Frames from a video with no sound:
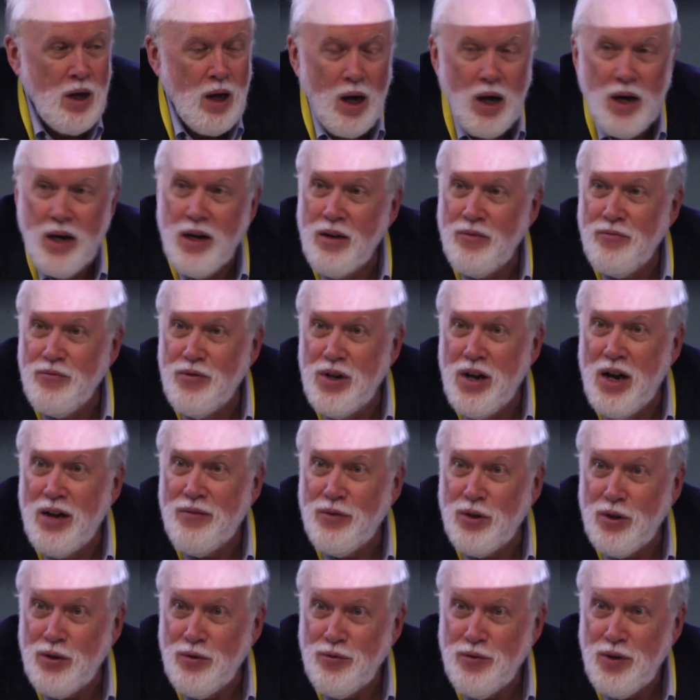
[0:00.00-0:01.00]
I have
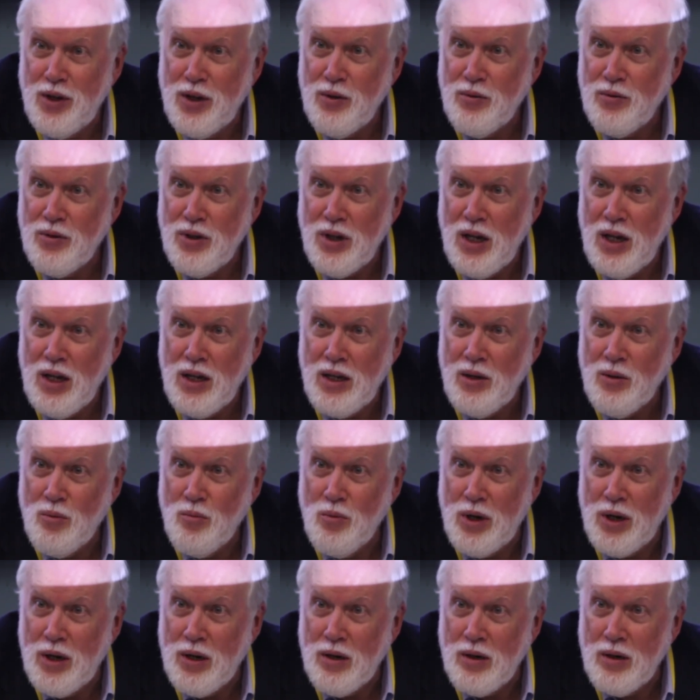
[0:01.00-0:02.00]
never found
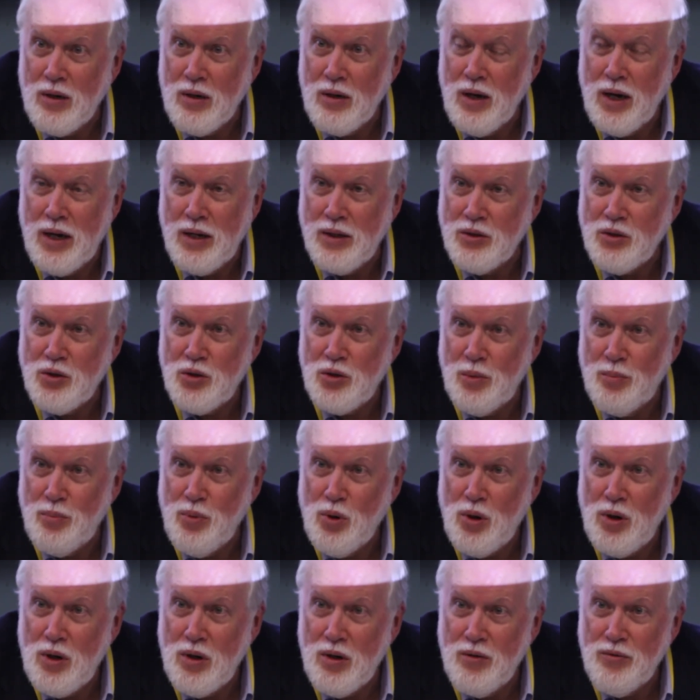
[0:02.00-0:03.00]
anywhere as
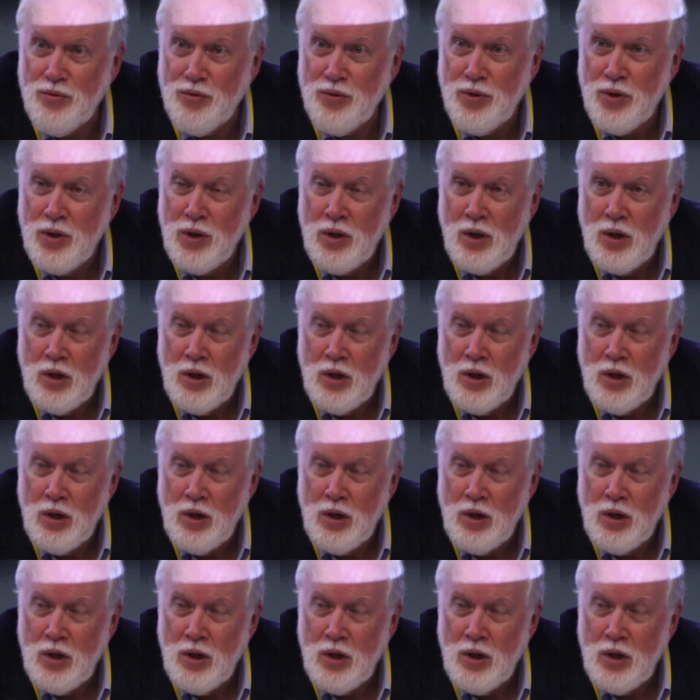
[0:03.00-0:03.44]
supportive,